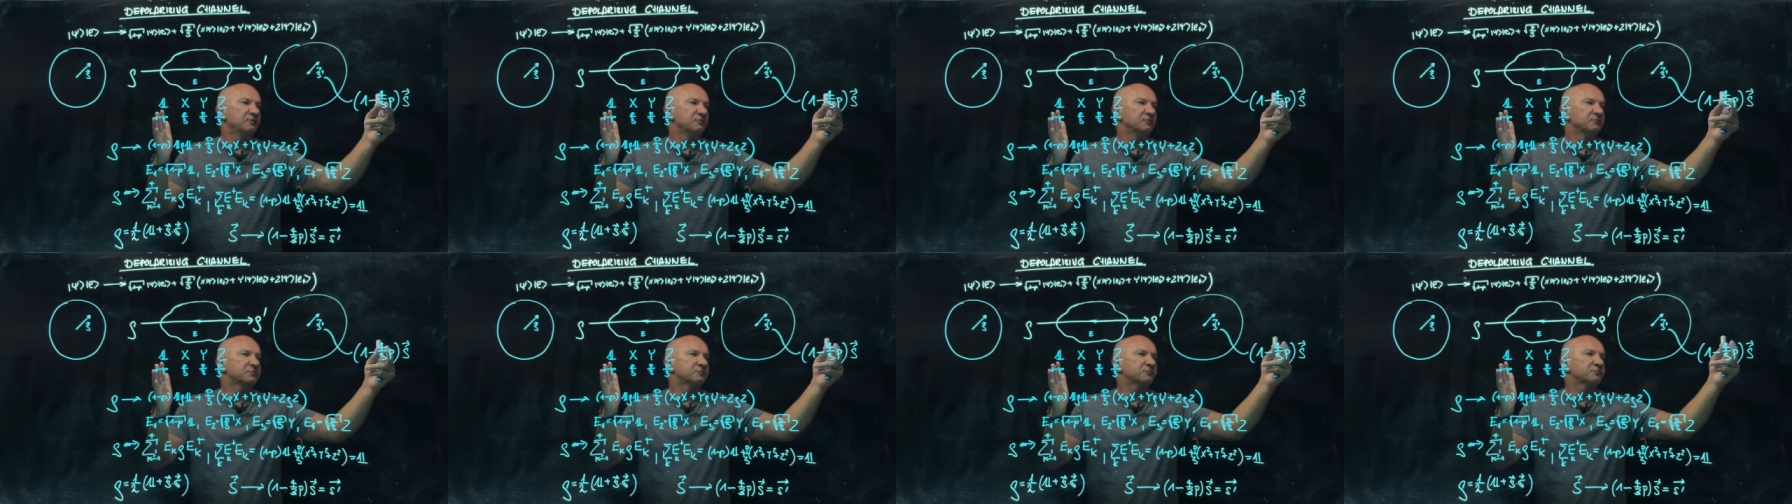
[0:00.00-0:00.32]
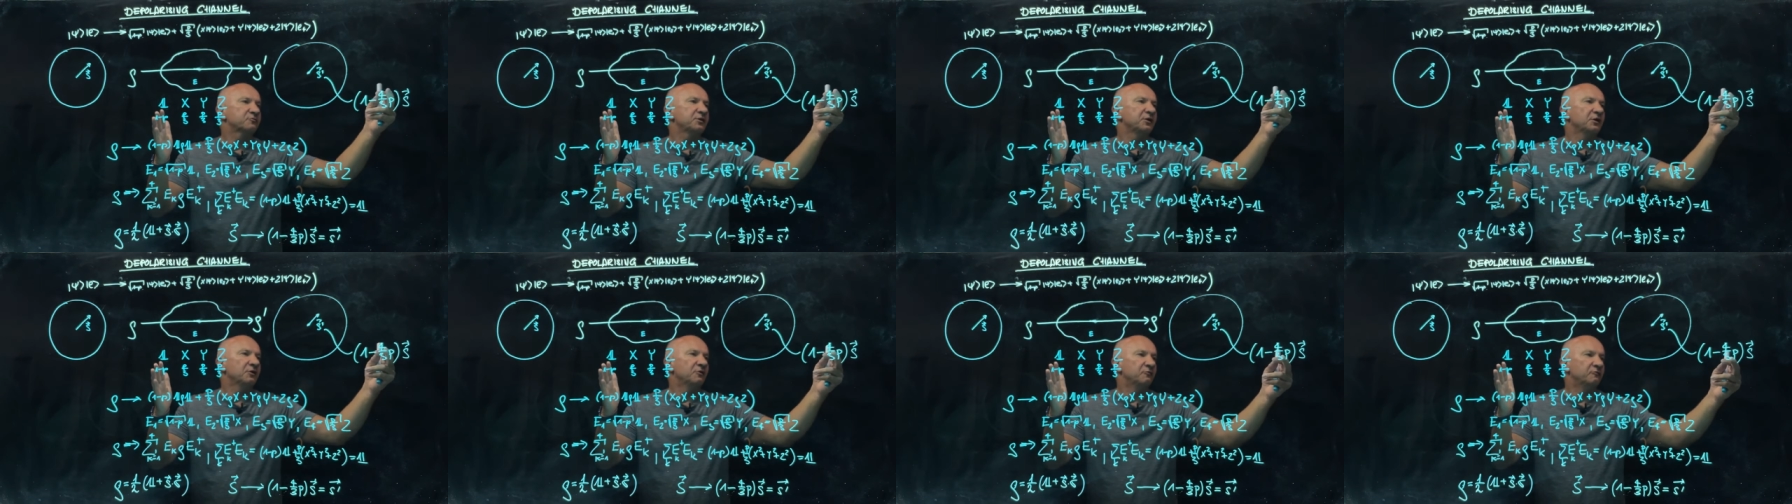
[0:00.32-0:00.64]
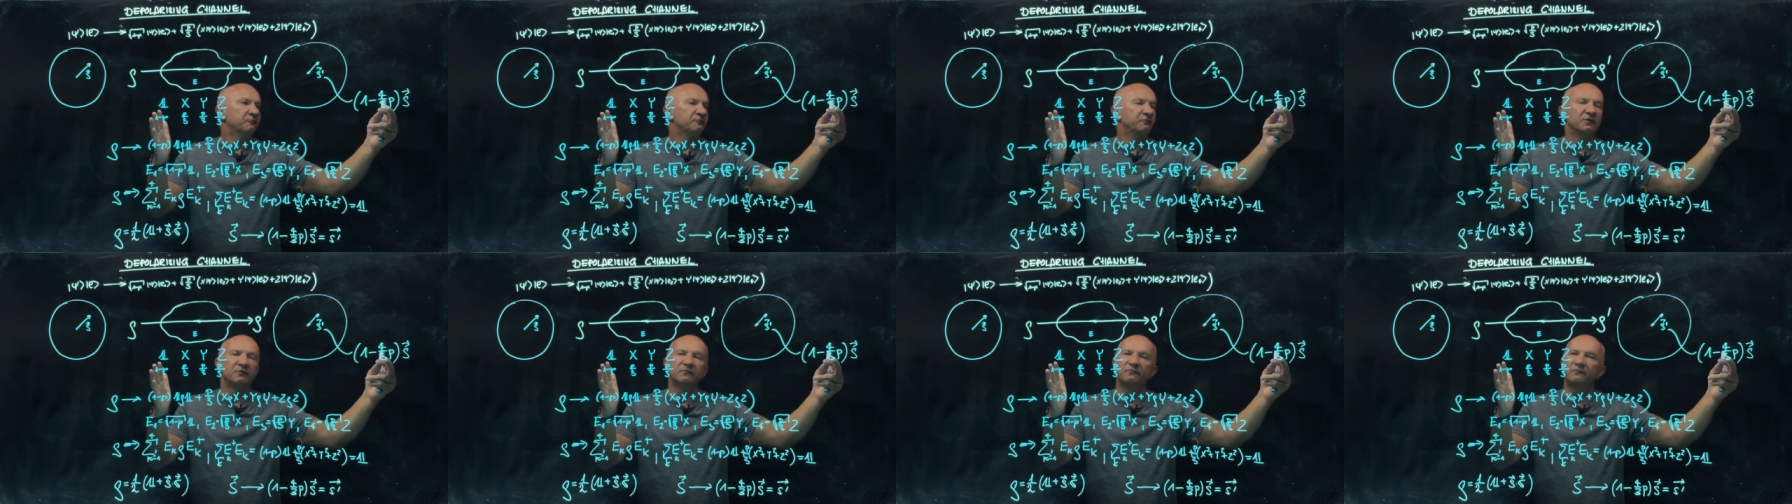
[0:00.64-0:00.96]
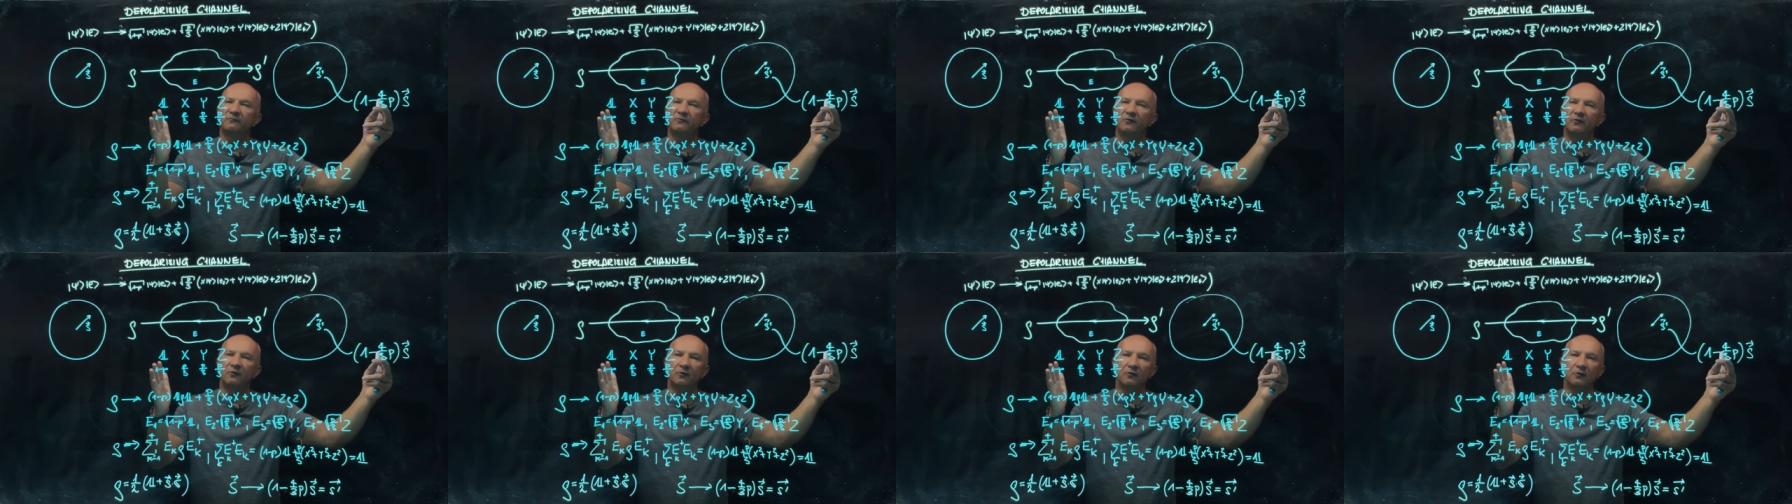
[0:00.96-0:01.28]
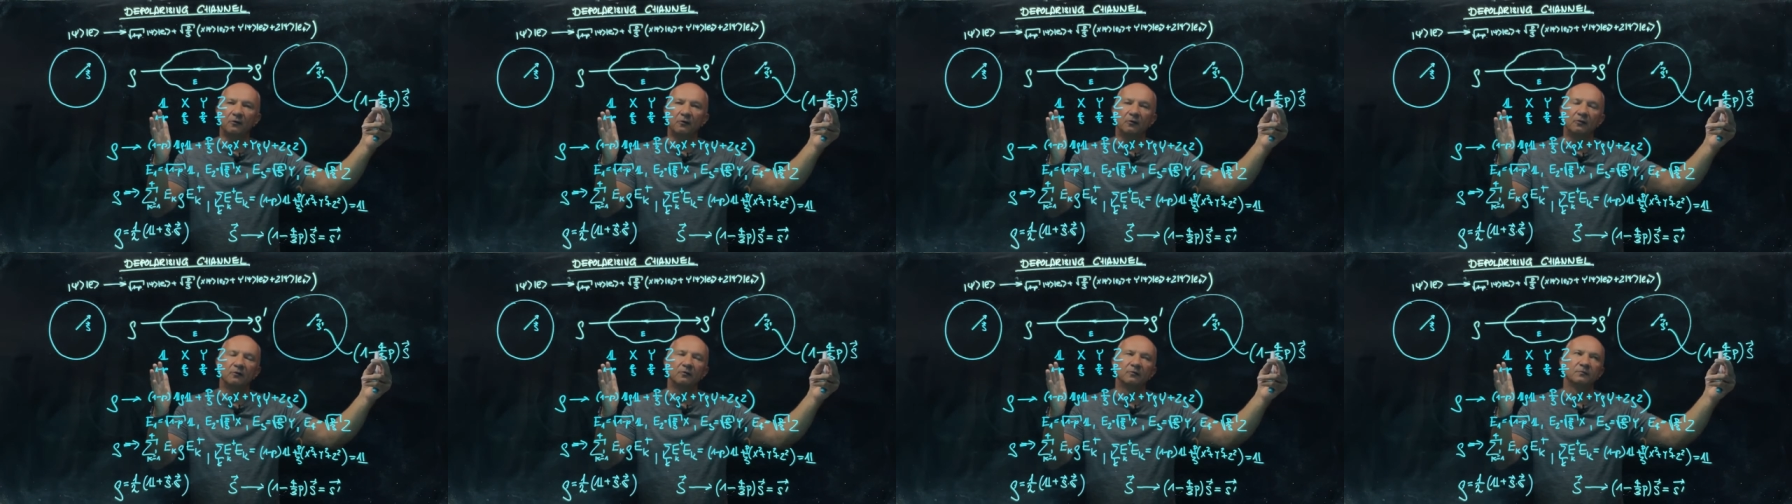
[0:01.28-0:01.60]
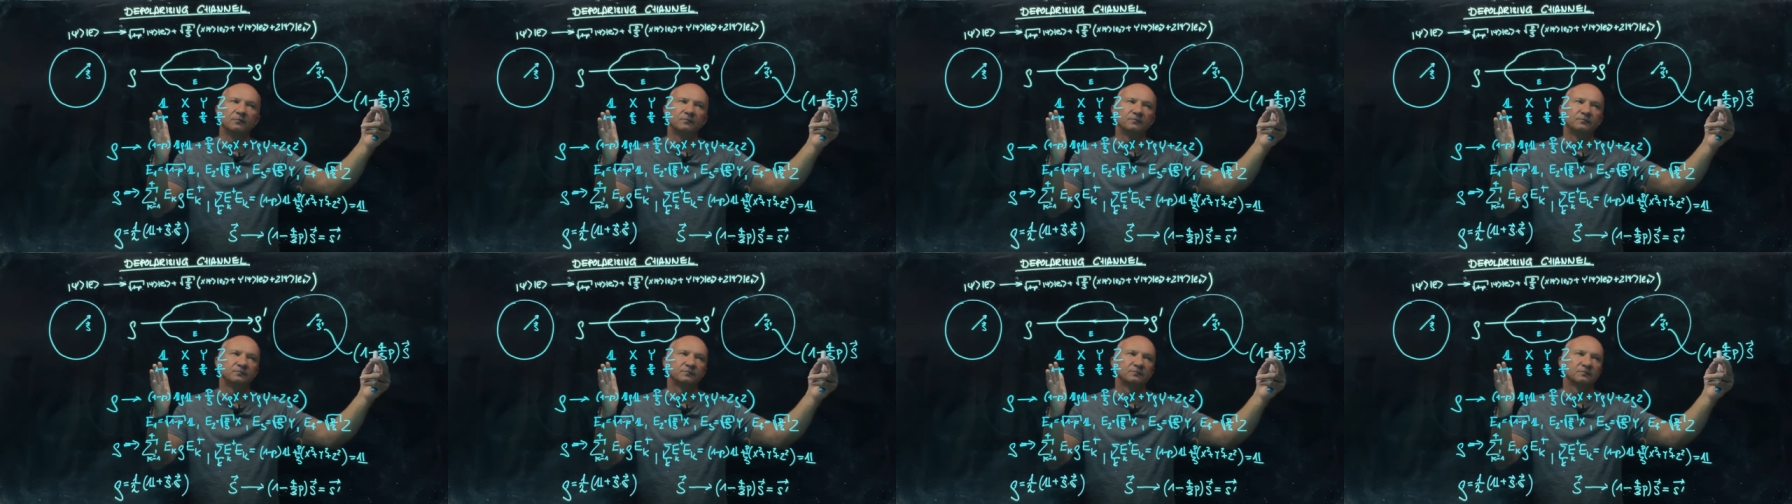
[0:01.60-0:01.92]
3 over 4,
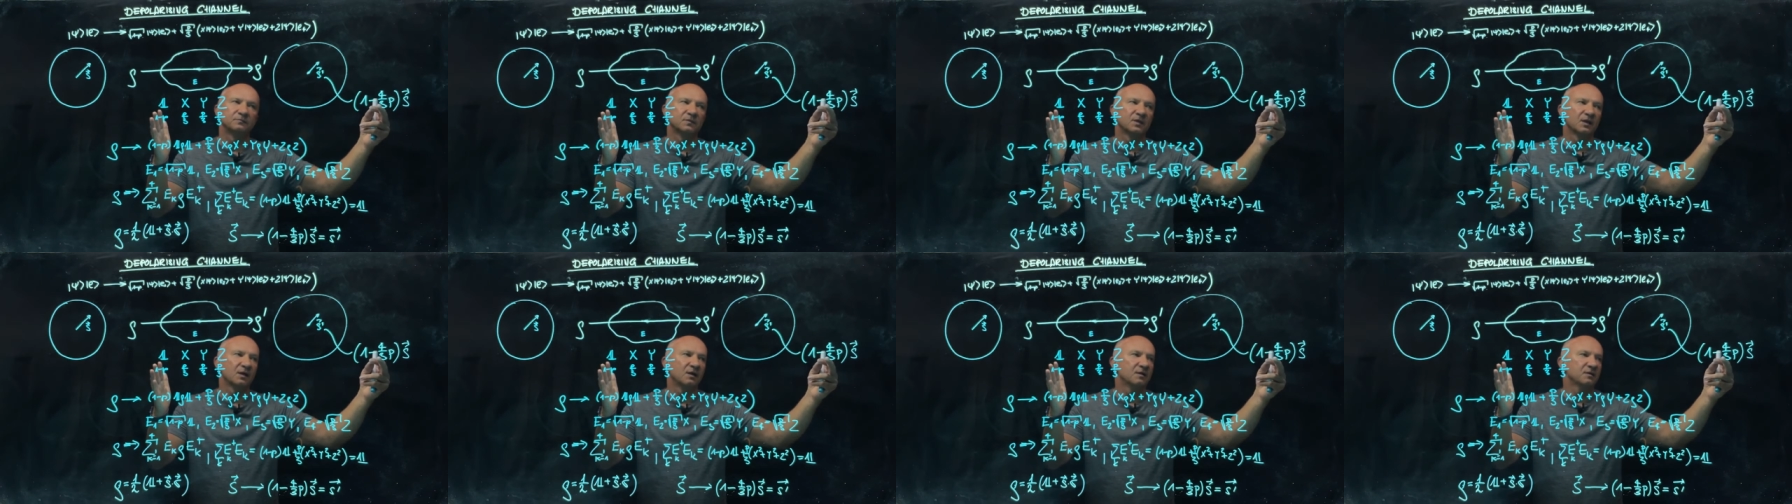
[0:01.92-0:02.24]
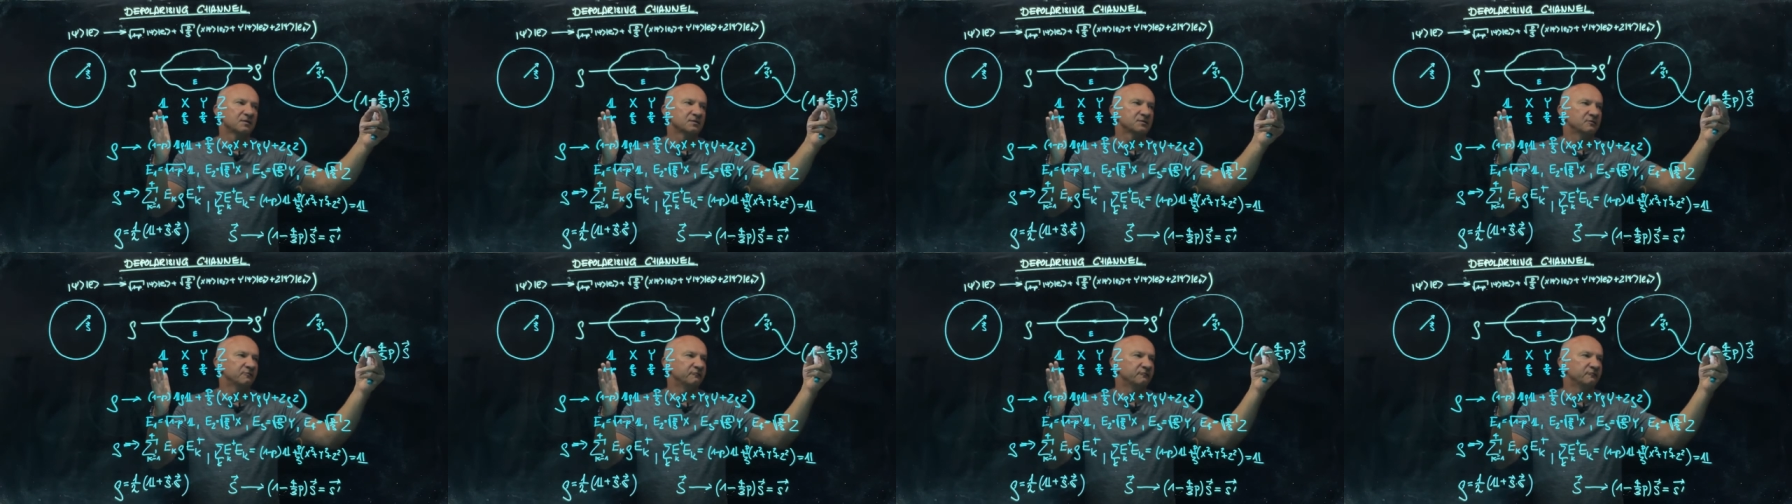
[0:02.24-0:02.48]
so